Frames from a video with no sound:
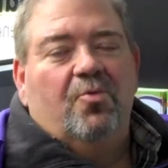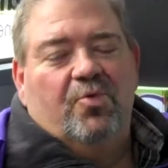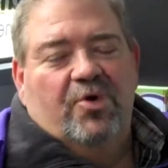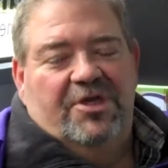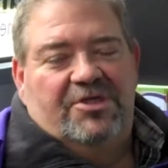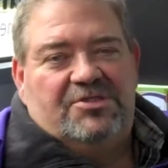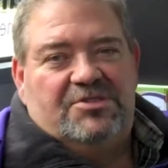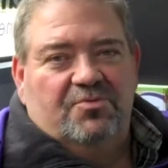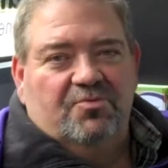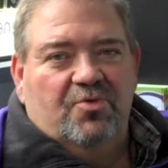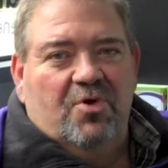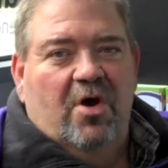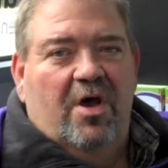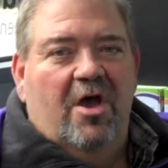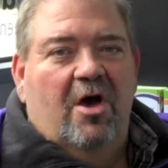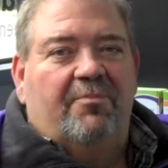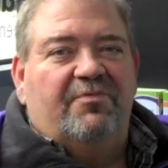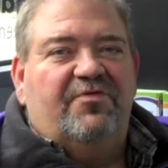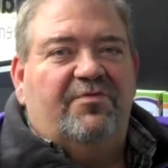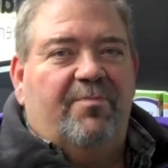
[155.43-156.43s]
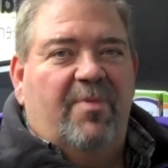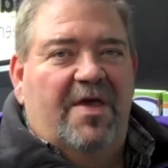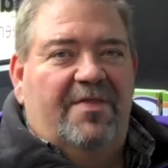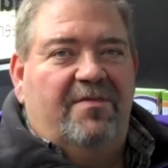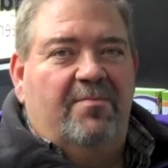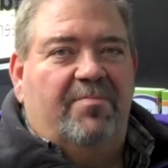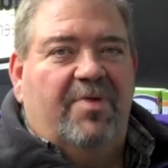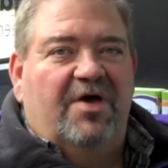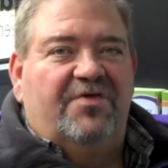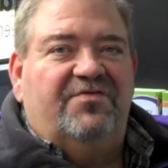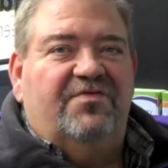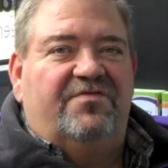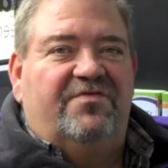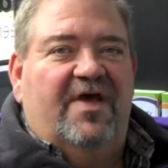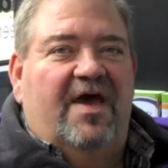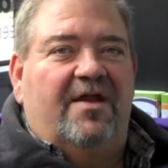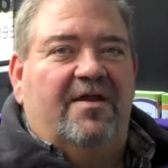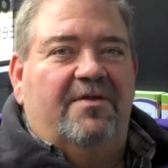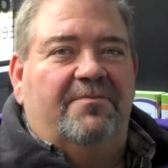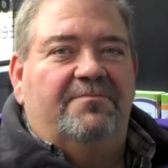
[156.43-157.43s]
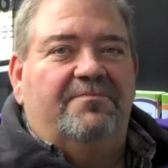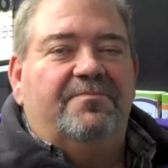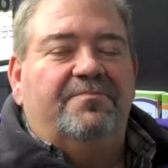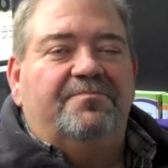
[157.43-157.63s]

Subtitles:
which will help spread the buses out.